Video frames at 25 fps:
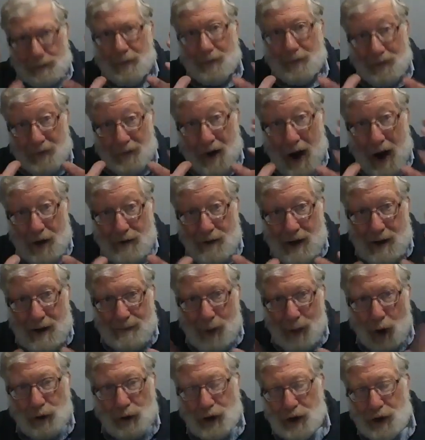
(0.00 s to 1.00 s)
very
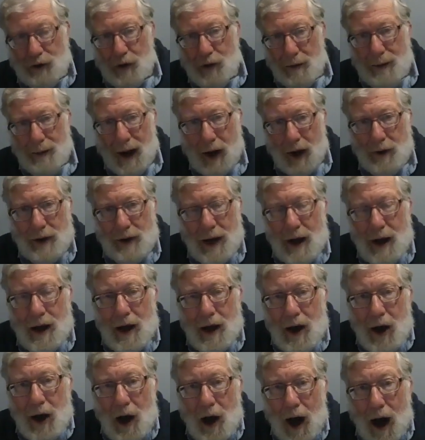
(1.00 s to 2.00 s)
emotional about
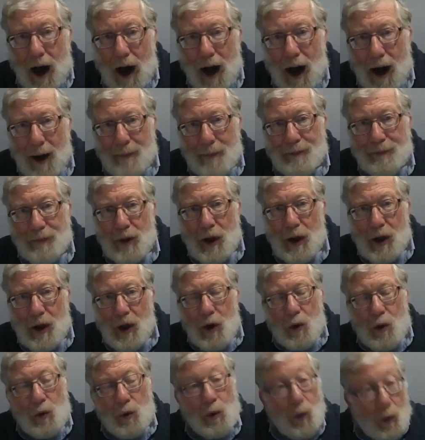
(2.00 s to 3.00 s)

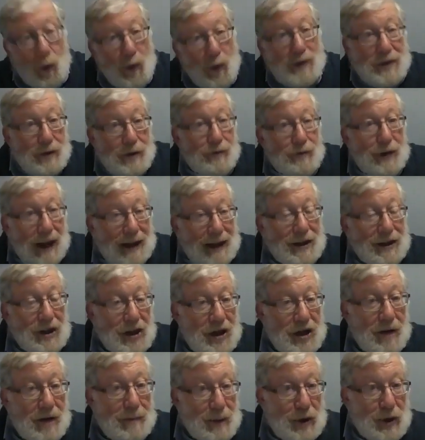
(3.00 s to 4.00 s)
was the
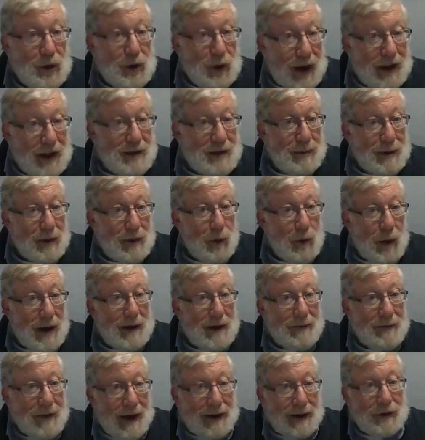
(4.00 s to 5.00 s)
relationship between husband and
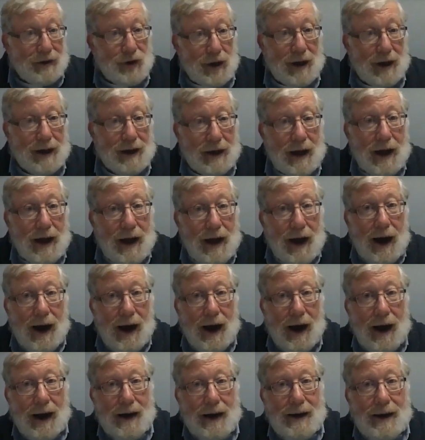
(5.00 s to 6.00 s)
wife, actually.
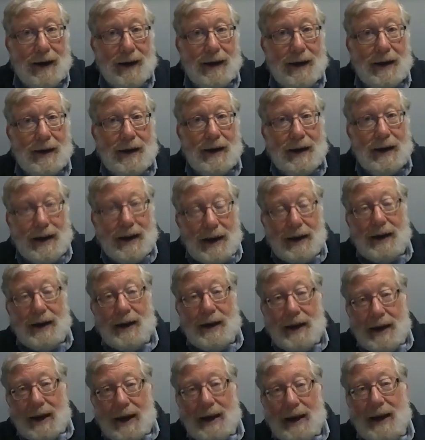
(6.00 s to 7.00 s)

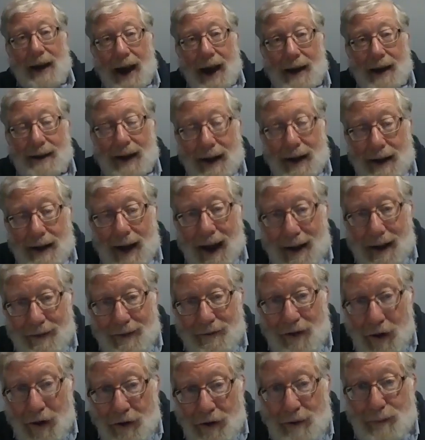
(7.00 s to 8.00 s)
He had a
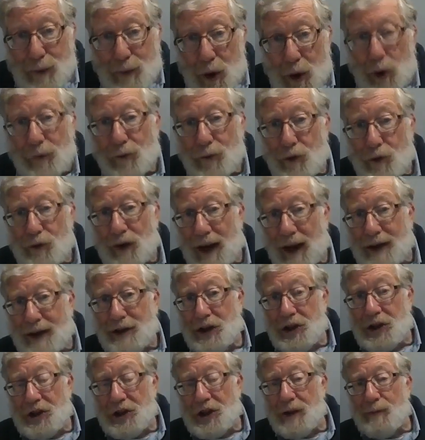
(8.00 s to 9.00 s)
very beautiful
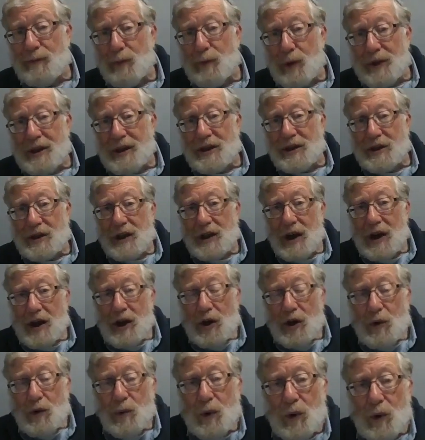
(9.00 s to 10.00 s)
relationship with
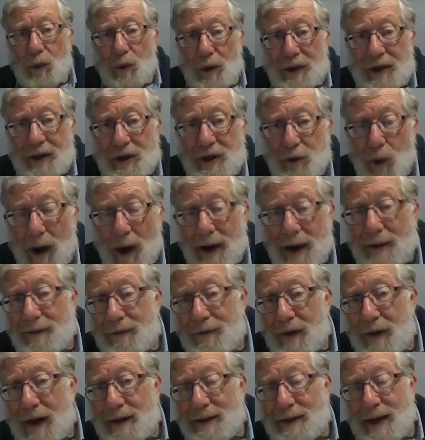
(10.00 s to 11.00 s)
his wife,
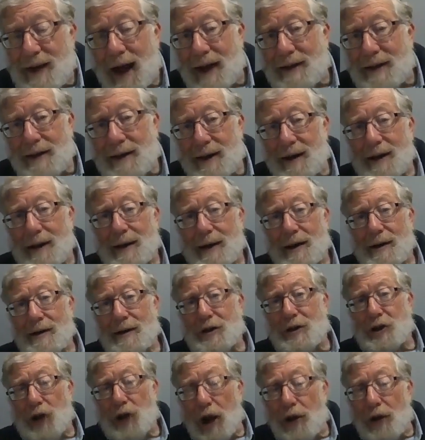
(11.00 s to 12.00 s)
Tanya, alaiha
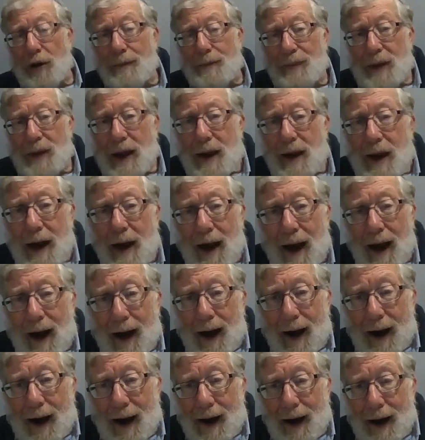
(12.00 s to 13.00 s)
shalom.
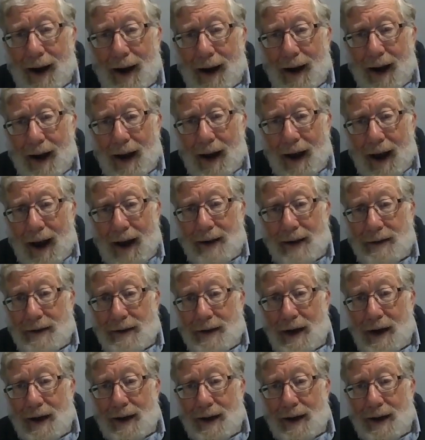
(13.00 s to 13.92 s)
And